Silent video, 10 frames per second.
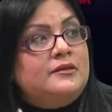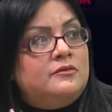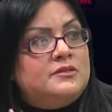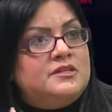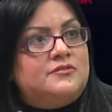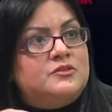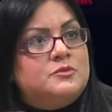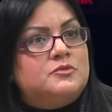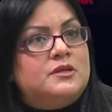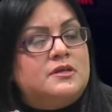know the difference
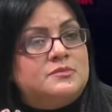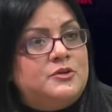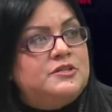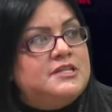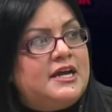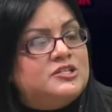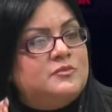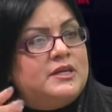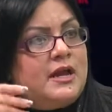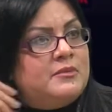between a spirit
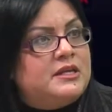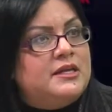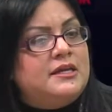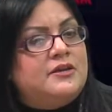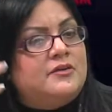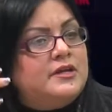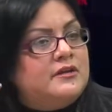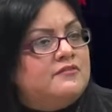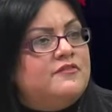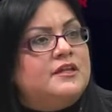attachment. I'm going to hear it
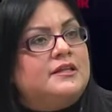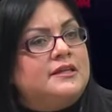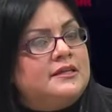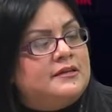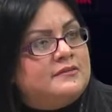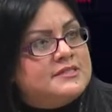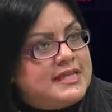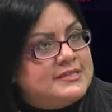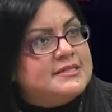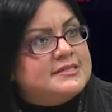and feel it and
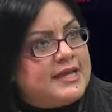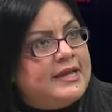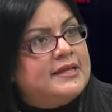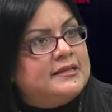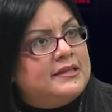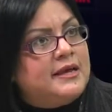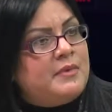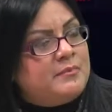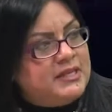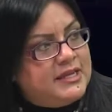sense it psychically. I'm
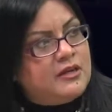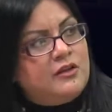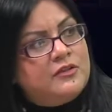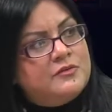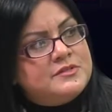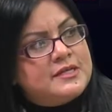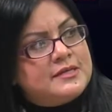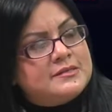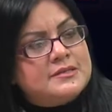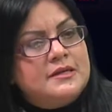going to get all of those
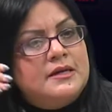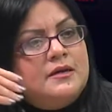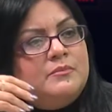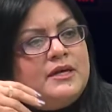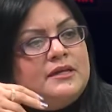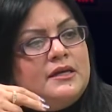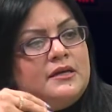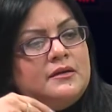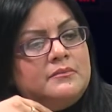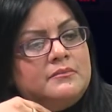things. But
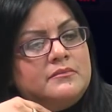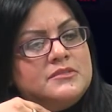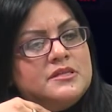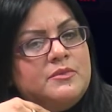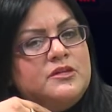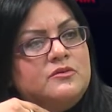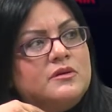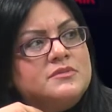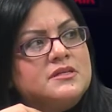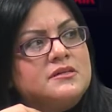somebody who
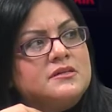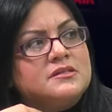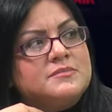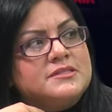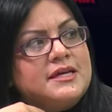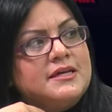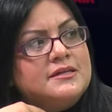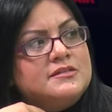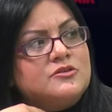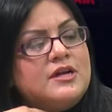comes in that's
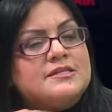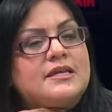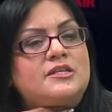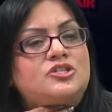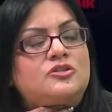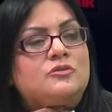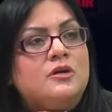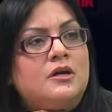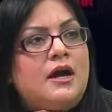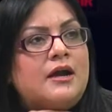possessed or has that issue,
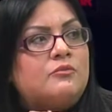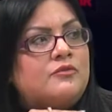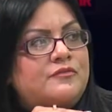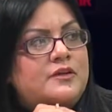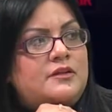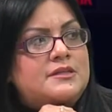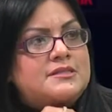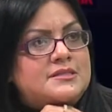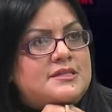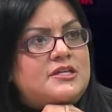I will feel a
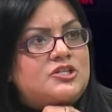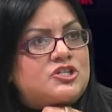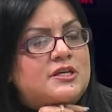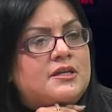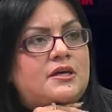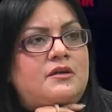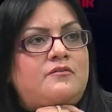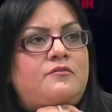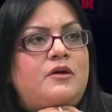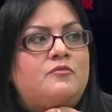sensation
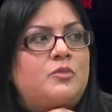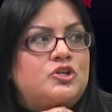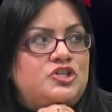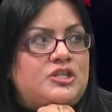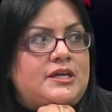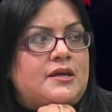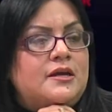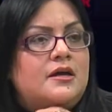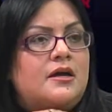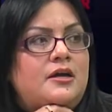of pushing
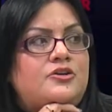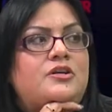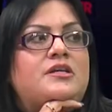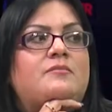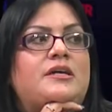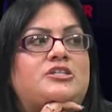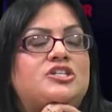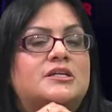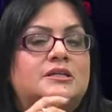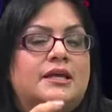underneath my
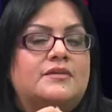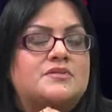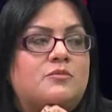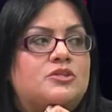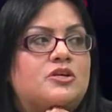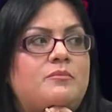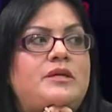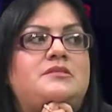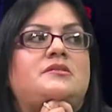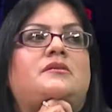chin, like if someone took a
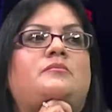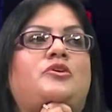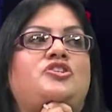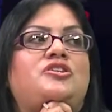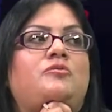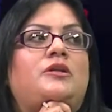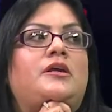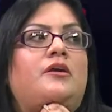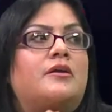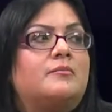pencil and pushed it really
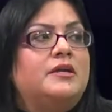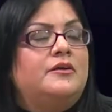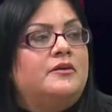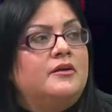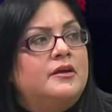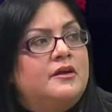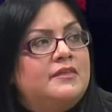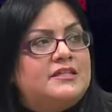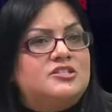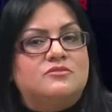hard up here.
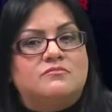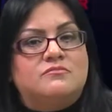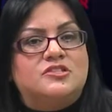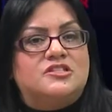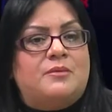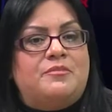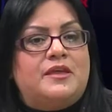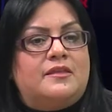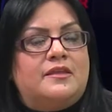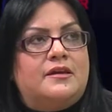That's
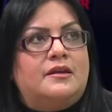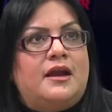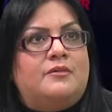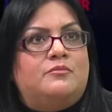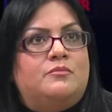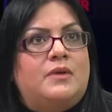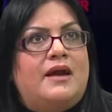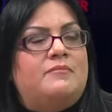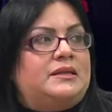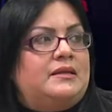something that I
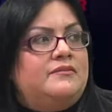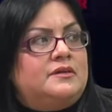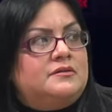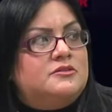have been given